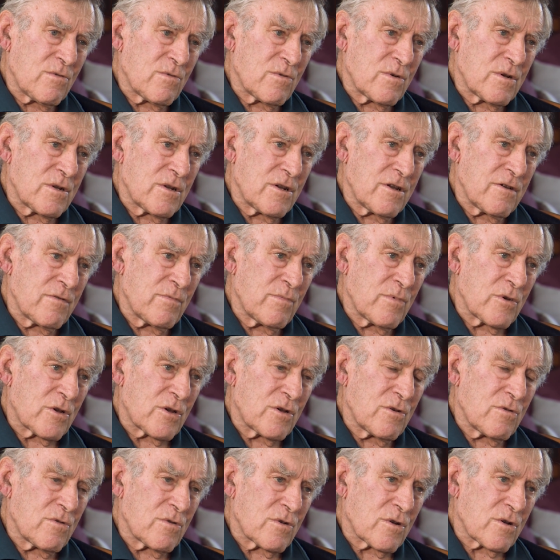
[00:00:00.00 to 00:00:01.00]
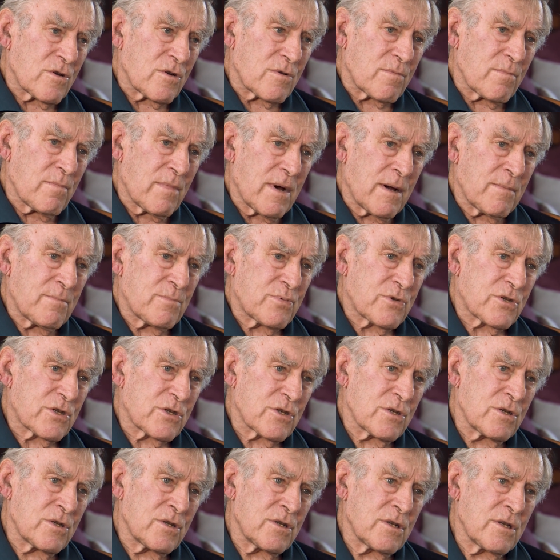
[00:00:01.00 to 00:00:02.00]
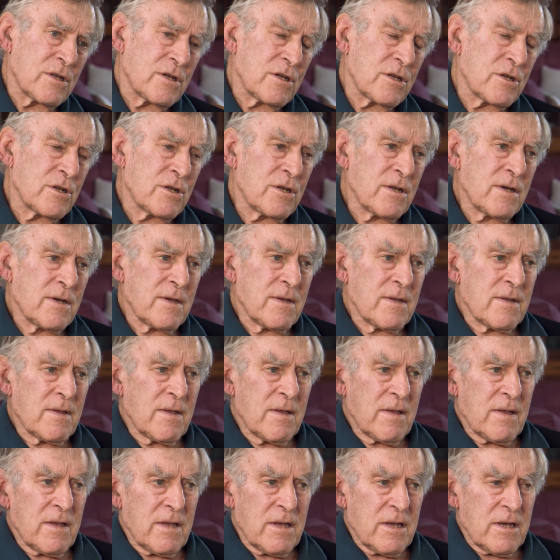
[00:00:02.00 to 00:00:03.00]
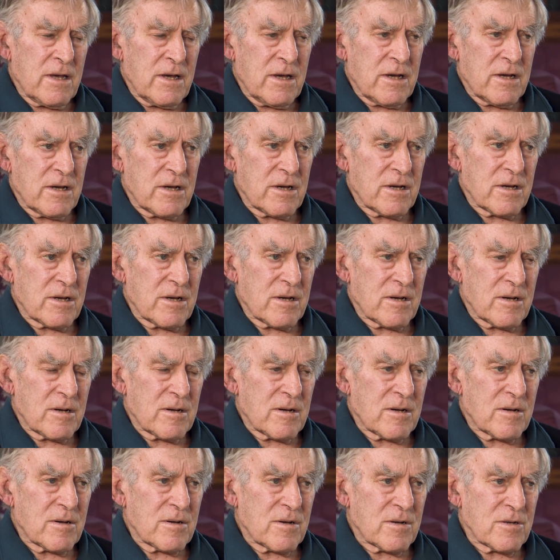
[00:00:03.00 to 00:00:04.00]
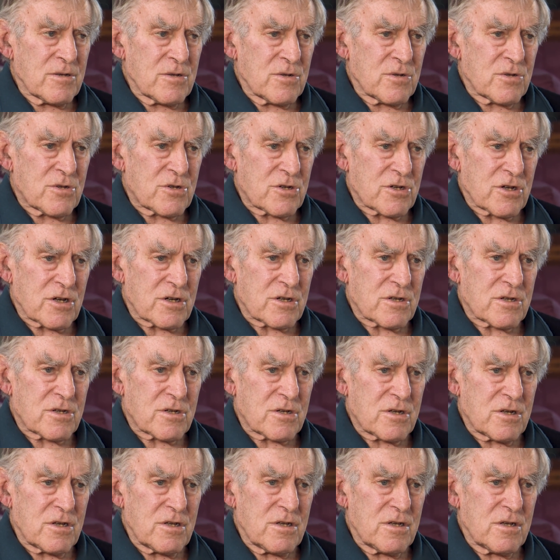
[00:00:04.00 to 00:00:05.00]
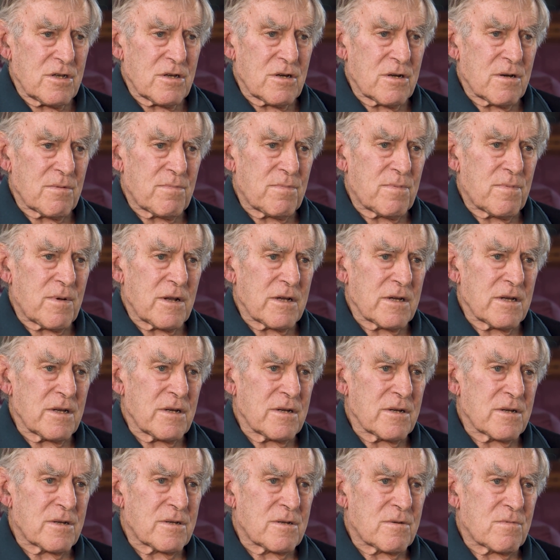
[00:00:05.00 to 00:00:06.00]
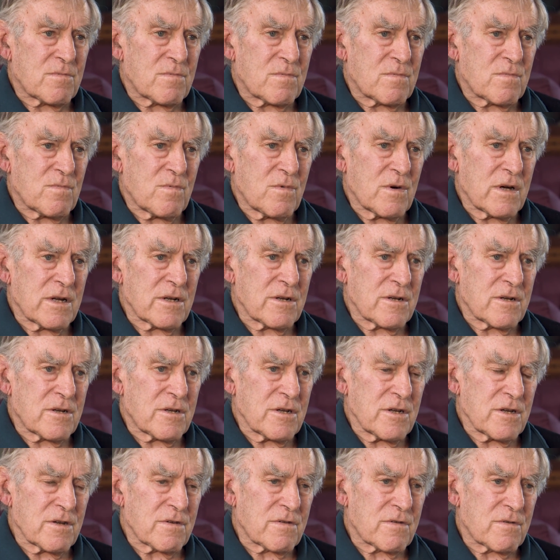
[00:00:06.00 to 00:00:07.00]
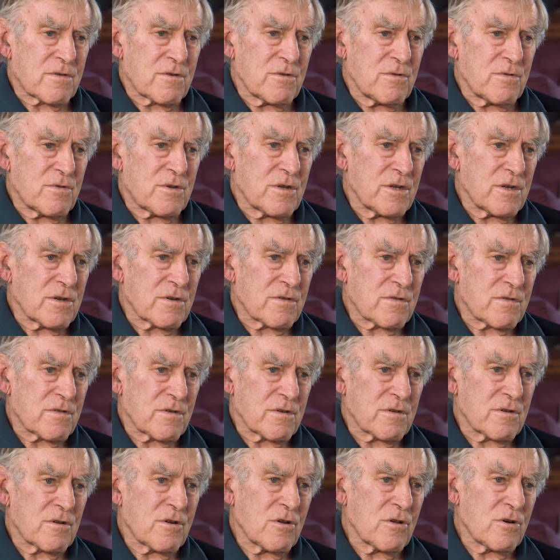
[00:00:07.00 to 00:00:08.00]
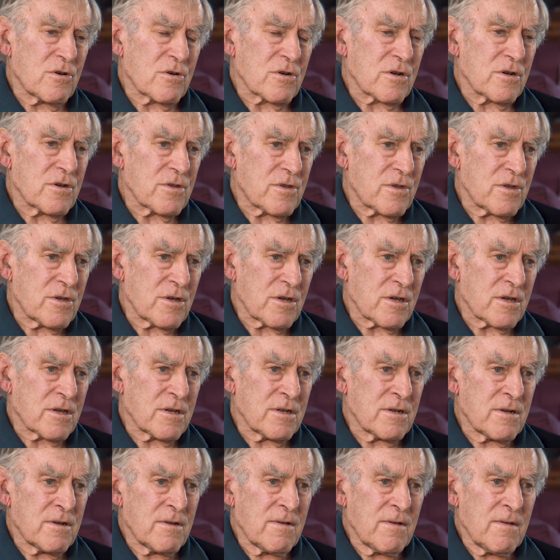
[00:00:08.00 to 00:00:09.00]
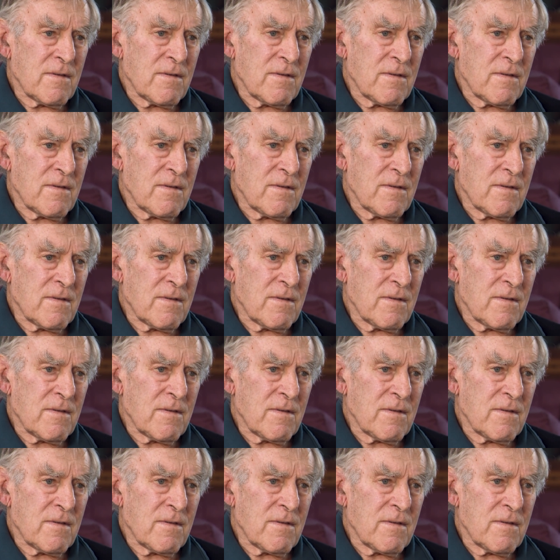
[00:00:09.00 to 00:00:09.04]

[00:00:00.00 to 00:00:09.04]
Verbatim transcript: when Nev McEwen got mumps, and then uh, in sixty I played at one test, two tests at lock, I think. And